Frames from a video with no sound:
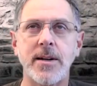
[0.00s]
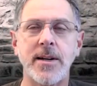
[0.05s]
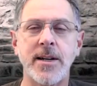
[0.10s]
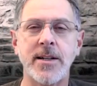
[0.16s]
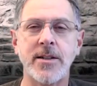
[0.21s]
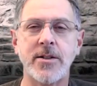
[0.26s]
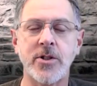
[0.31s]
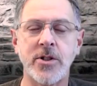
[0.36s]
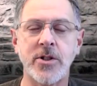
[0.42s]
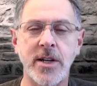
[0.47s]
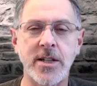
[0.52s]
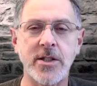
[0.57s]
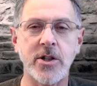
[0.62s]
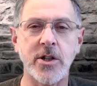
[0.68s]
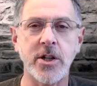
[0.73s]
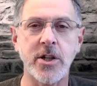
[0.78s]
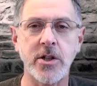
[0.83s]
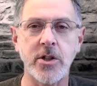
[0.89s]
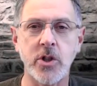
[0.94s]
it's
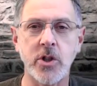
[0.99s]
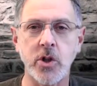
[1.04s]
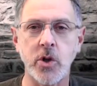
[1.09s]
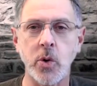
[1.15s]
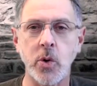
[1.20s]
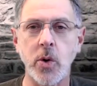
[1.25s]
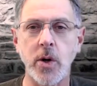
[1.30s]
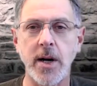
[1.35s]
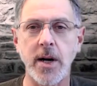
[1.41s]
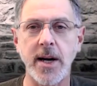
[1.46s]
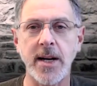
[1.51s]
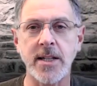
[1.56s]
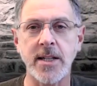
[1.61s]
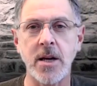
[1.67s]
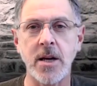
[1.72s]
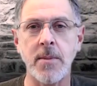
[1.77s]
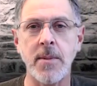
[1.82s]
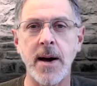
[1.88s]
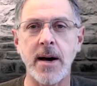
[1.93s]
such a good story.
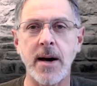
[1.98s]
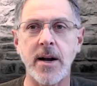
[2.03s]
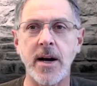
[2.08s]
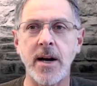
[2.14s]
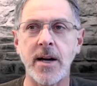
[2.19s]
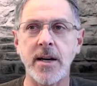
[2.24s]
It's about